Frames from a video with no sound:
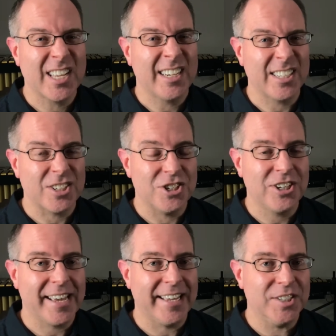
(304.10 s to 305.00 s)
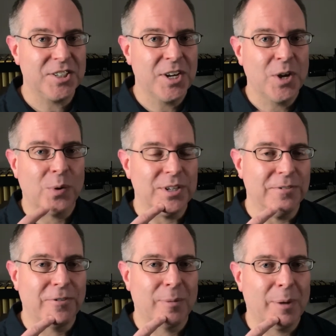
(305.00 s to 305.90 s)
doesn't change when you
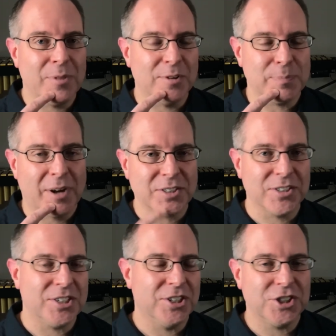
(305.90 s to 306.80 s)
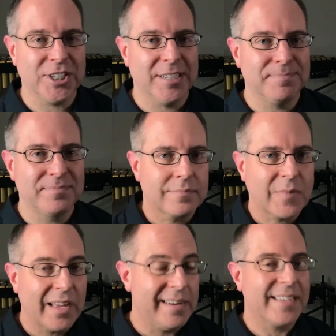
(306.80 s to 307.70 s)
firm up those muscles in your chin.
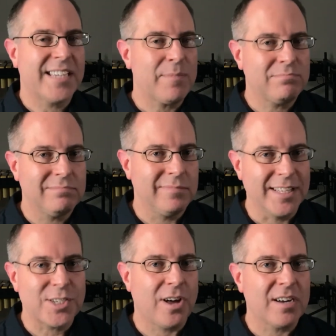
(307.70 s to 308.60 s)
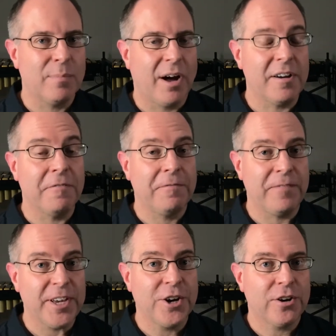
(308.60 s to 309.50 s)
Next up, let's talk about
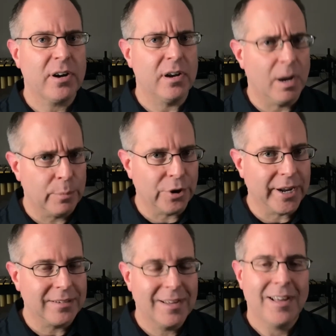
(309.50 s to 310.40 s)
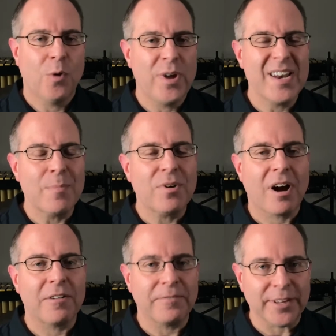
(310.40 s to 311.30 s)
finger numbering. We number
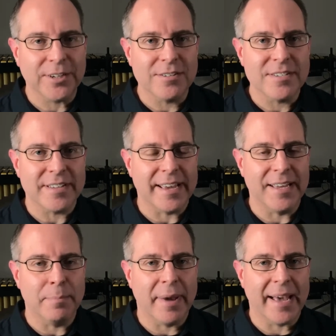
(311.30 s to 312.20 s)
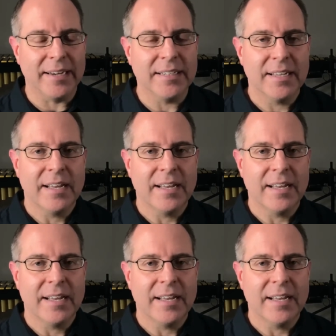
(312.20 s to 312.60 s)
our fingers in band.